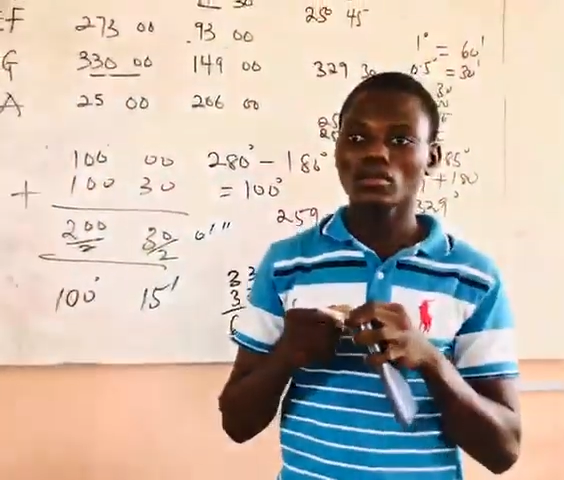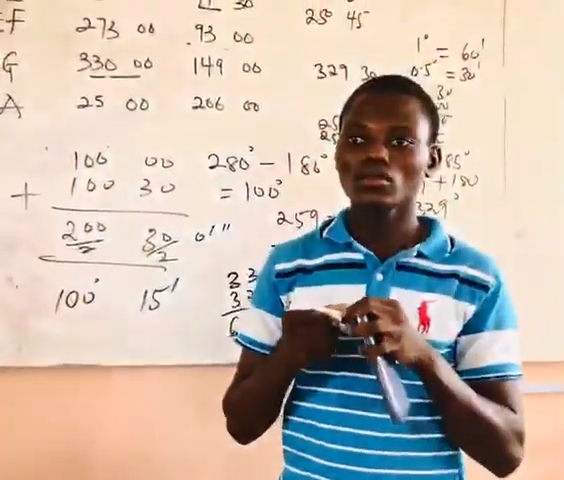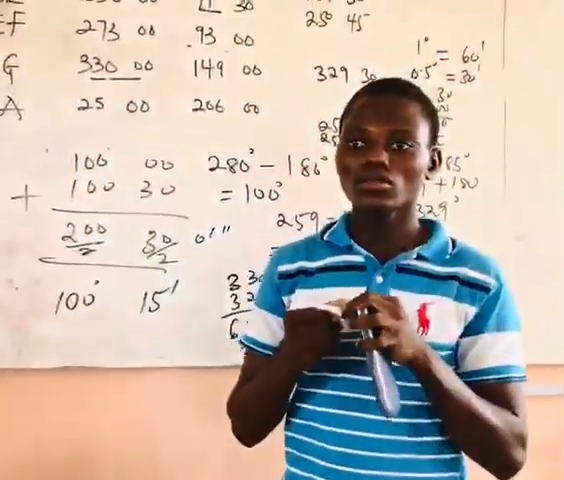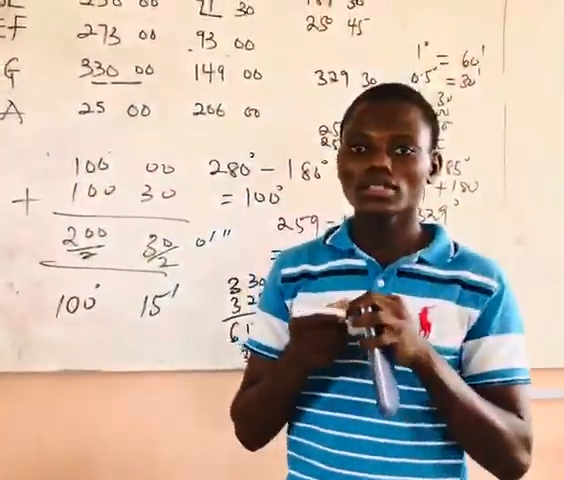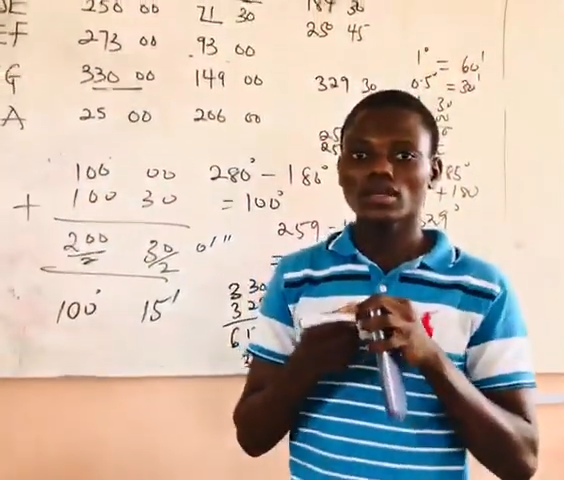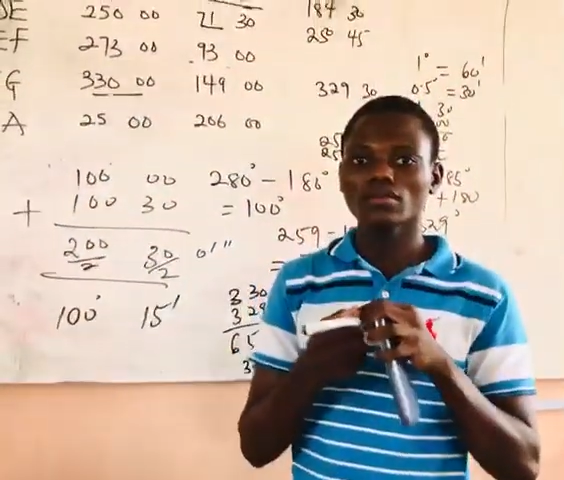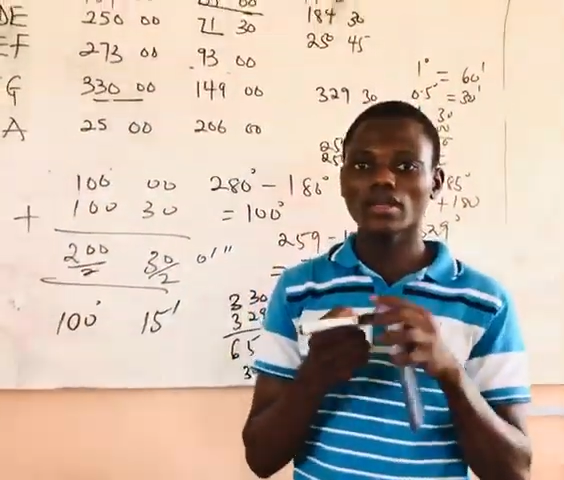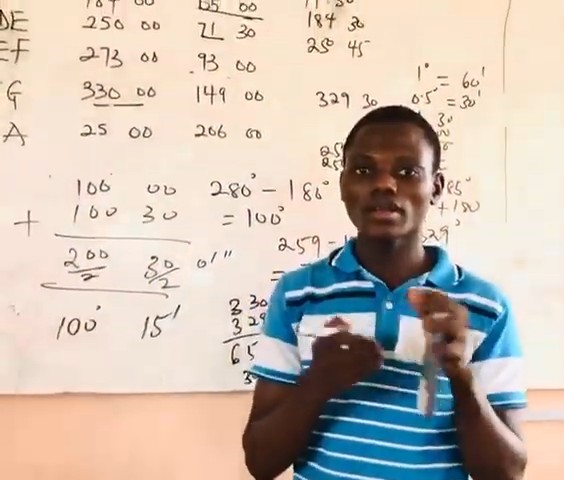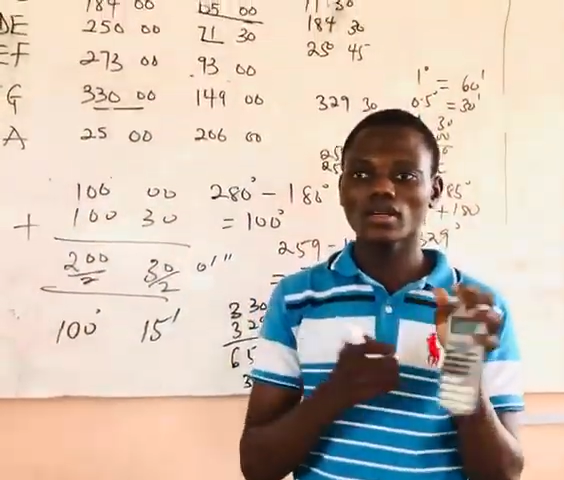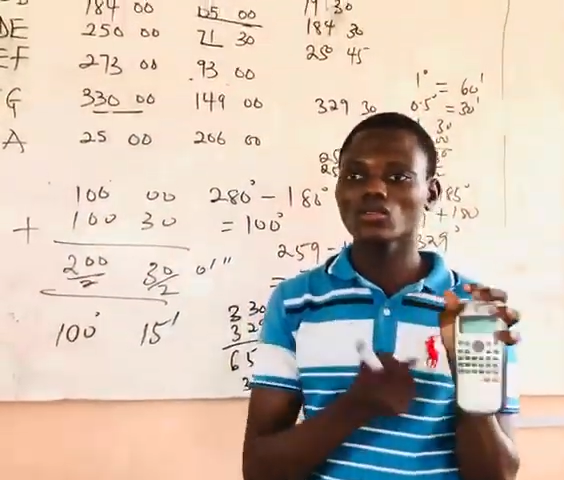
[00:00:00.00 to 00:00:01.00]
You see something
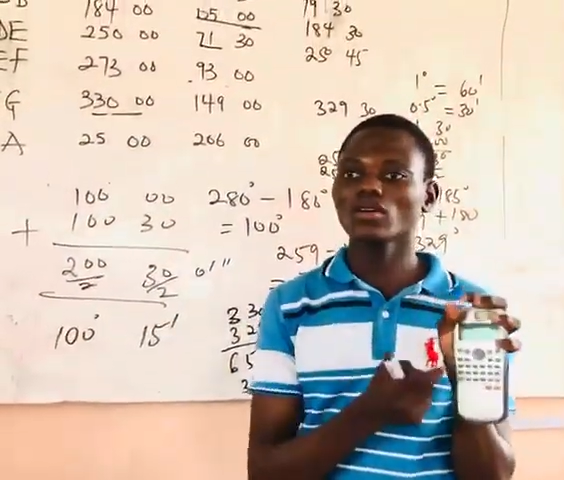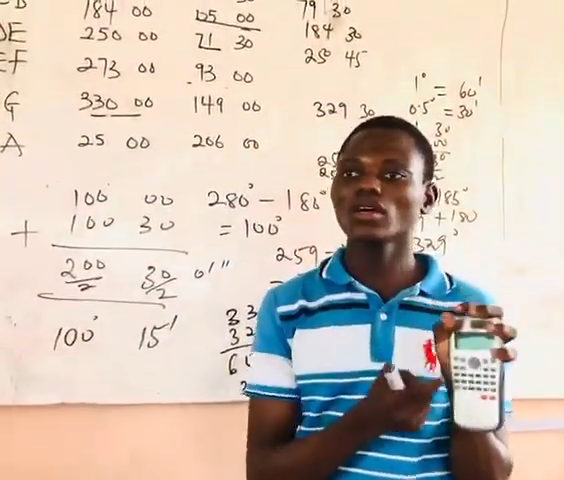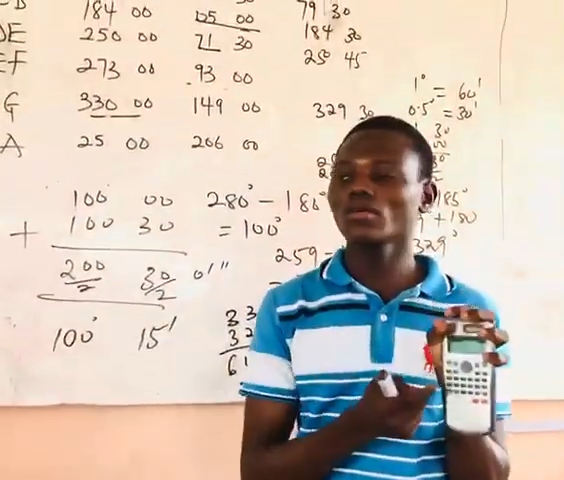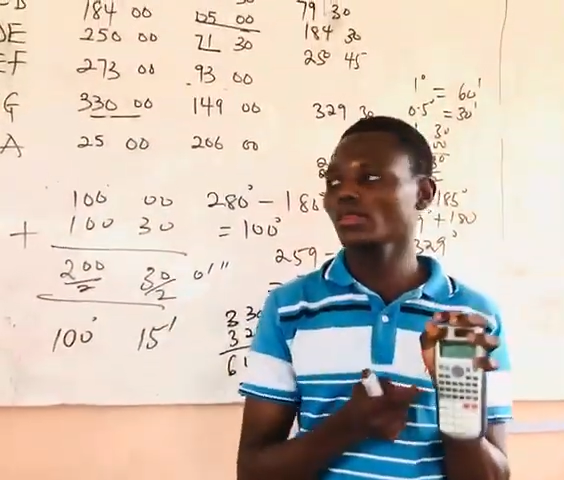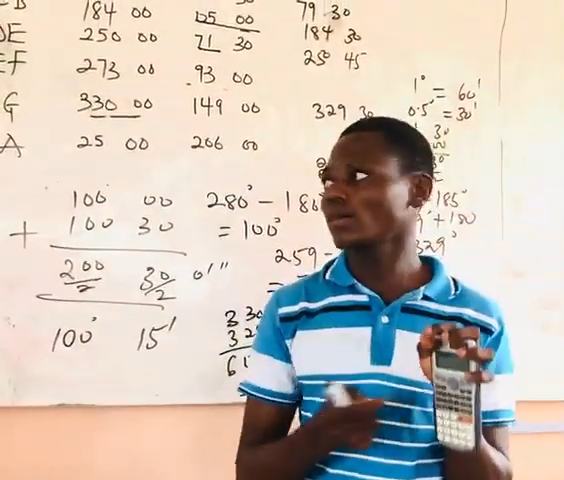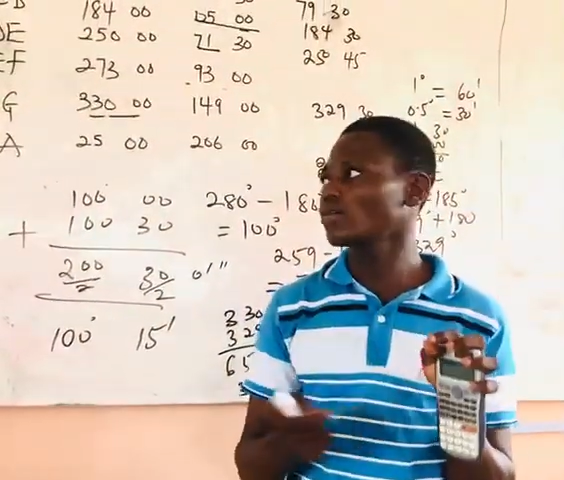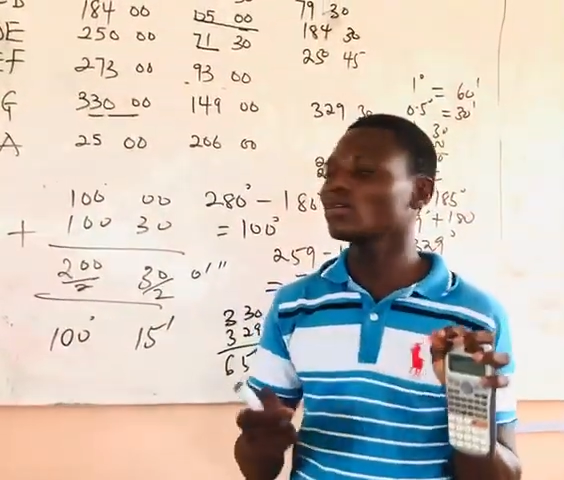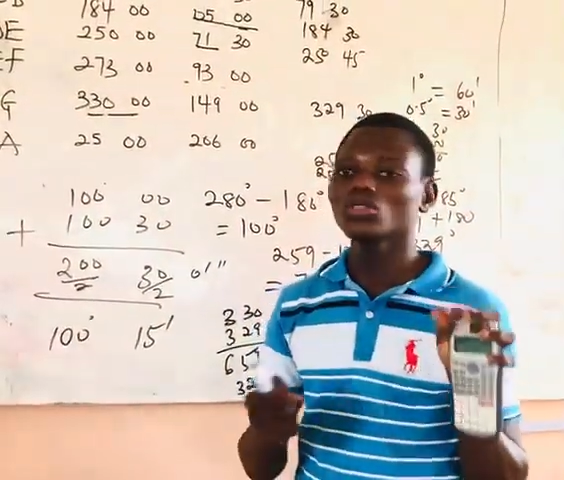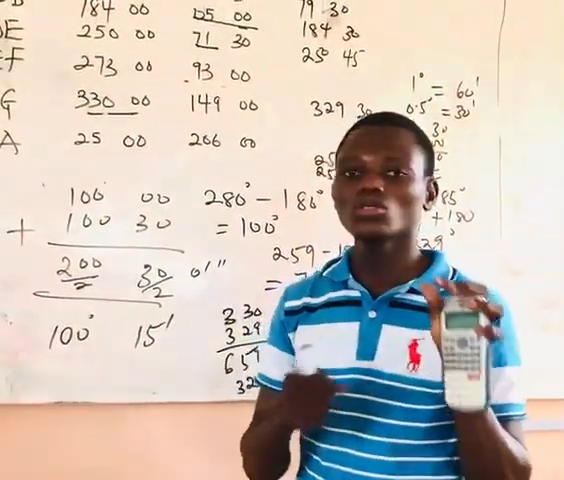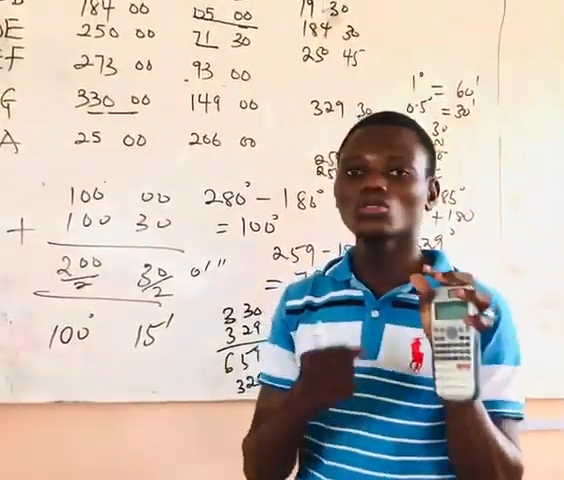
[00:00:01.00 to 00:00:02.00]
like that on your calculator.
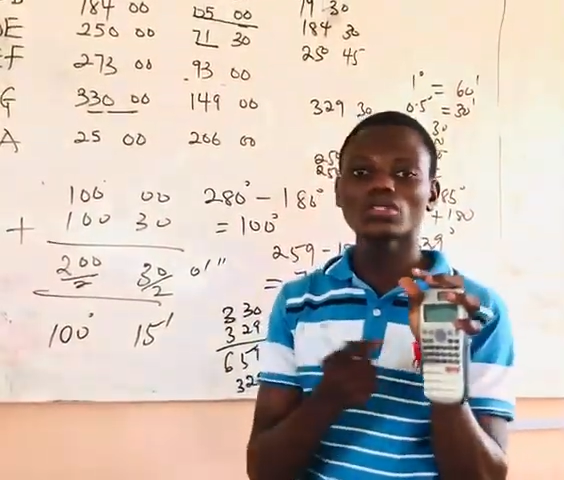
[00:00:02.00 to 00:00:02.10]
You